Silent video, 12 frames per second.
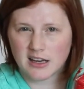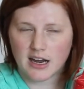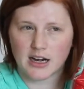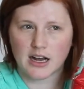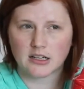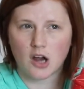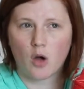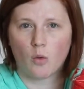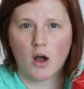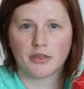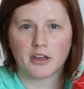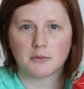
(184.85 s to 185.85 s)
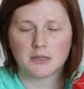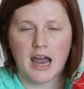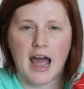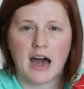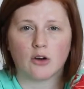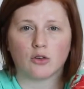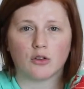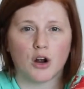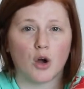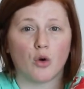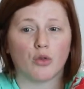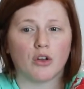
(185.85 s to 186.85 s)
and I don't want them to
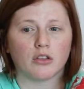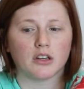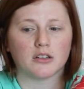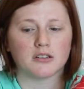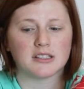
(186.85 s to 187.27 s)
outgrow the little